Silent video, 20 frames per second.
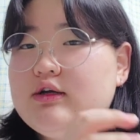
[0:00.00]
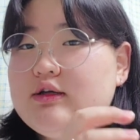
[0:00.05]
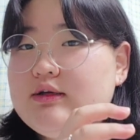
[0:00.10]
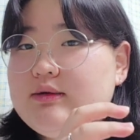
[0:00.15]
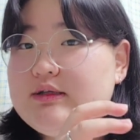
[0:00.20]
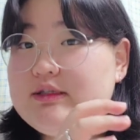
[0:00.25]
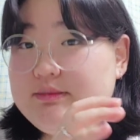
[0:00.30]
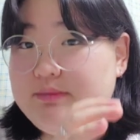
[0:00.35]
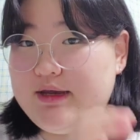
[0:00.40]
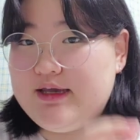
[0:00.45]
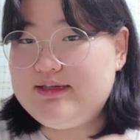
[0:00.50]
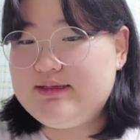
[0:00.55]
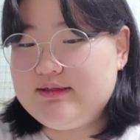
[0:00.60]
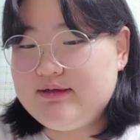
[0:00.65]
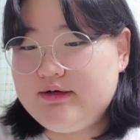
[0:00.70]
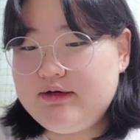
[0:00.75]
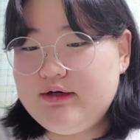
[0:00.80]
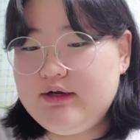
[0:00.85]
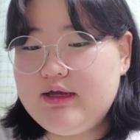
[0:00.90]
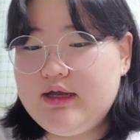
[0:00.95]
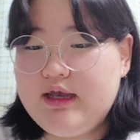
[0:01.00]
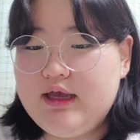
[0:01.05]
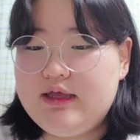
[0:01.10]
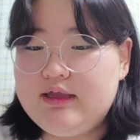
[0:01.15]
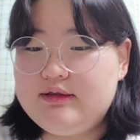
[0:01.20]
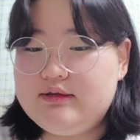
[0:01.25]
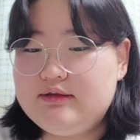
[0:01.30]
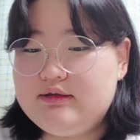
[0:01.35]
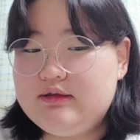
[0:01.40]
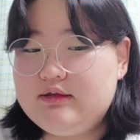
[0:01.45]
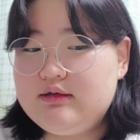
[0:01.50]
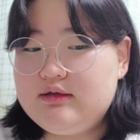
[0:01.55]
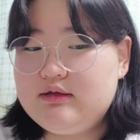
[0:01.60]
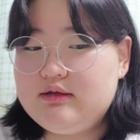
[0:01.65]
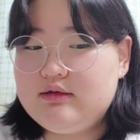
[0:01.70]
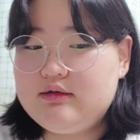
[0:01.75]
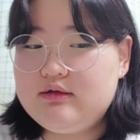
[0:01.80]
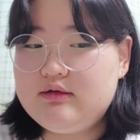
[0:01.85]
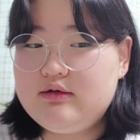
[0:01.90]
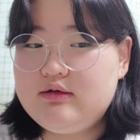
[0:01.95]
spacer and
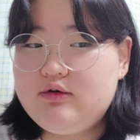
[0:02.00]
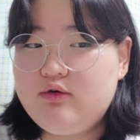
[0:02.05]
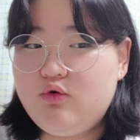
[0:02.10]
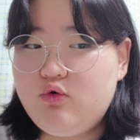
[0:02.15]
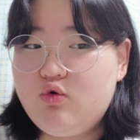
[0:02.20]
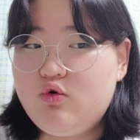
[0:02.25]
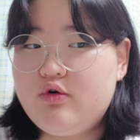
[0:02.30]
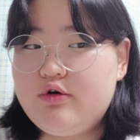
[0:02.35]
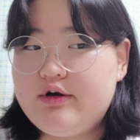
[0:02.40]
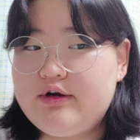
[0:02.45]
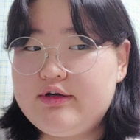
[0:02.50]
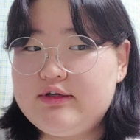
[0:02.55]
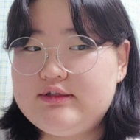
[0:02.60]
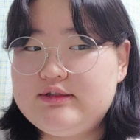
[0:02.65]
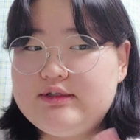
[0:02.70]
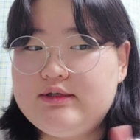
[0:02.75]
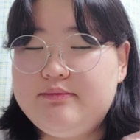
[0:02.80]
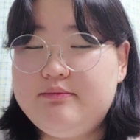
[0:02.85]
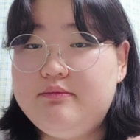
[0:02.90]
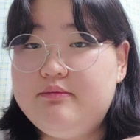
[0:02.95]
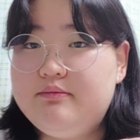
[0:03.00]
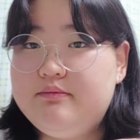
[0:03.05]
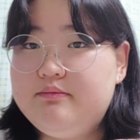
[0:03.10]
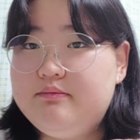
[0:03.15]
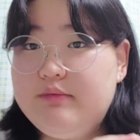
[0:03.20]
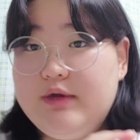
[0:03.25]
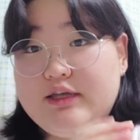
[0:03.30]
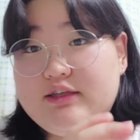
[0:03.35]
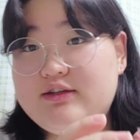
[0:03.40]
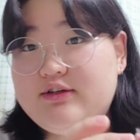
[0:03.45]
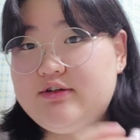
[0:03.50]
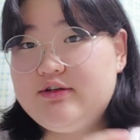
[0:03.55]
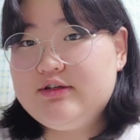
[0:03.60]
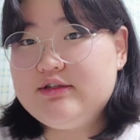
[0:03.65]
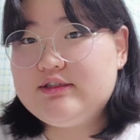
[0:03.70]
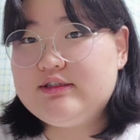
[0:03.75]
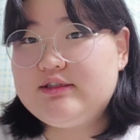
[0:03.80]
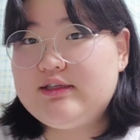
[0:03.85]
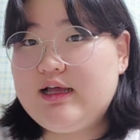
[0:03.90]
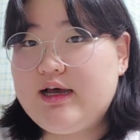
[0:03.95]
or some
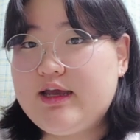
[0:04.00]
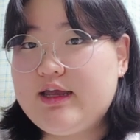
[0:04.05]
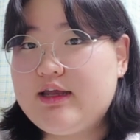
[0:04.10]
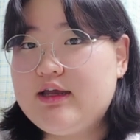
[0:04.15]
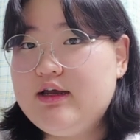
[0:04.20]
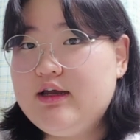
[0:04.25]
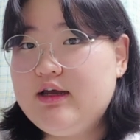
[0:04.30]
metals like